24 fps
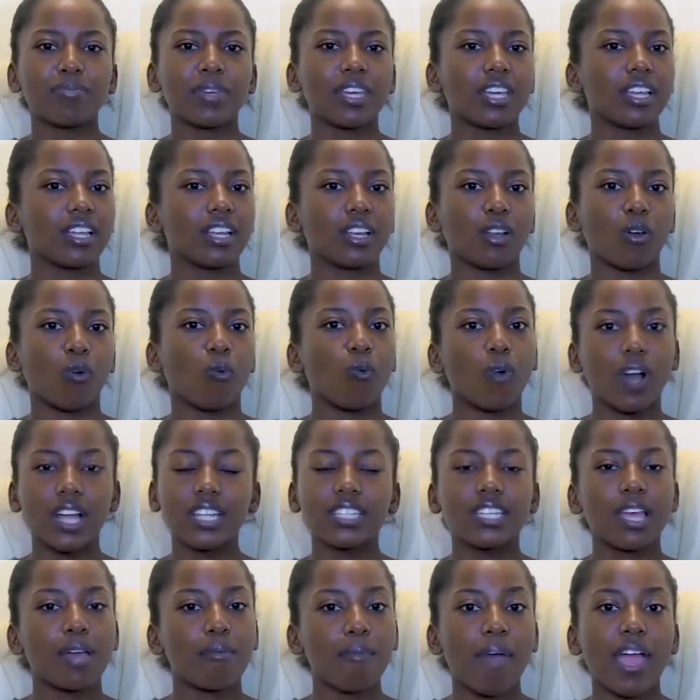I mean,
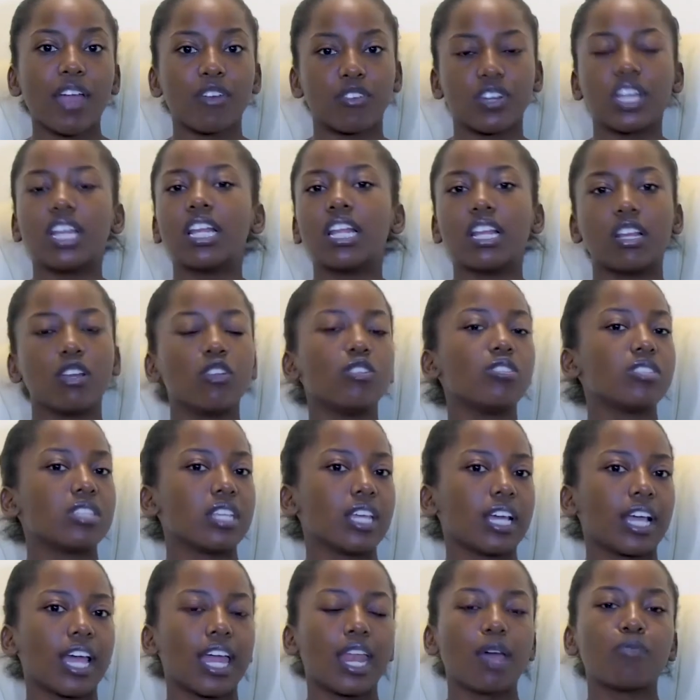what am I really
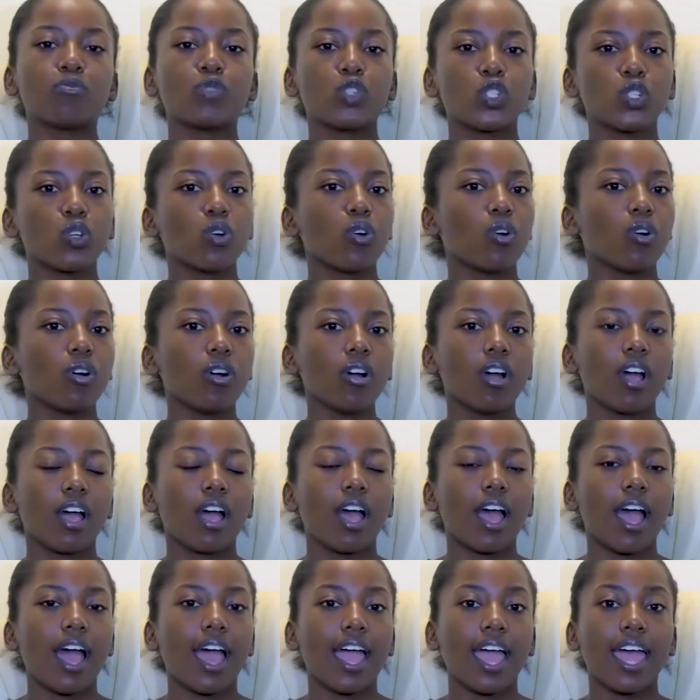losing? And I'm sure,
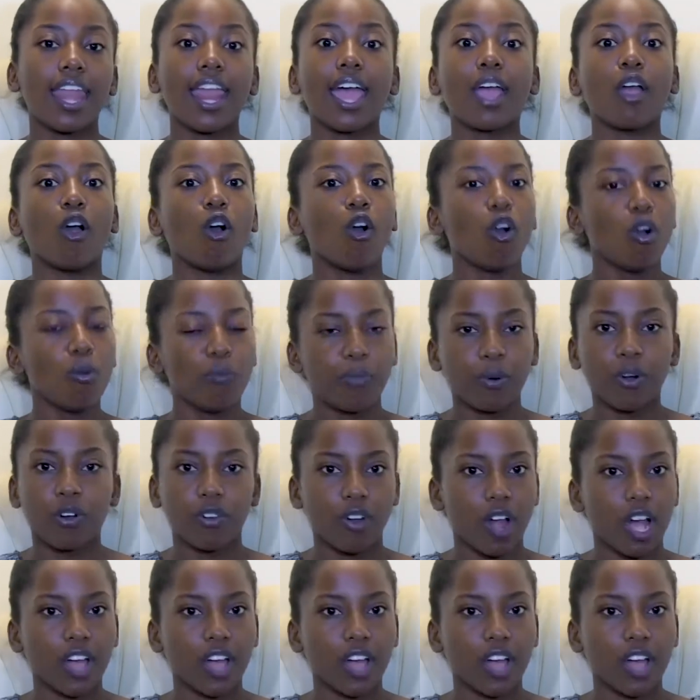and I hope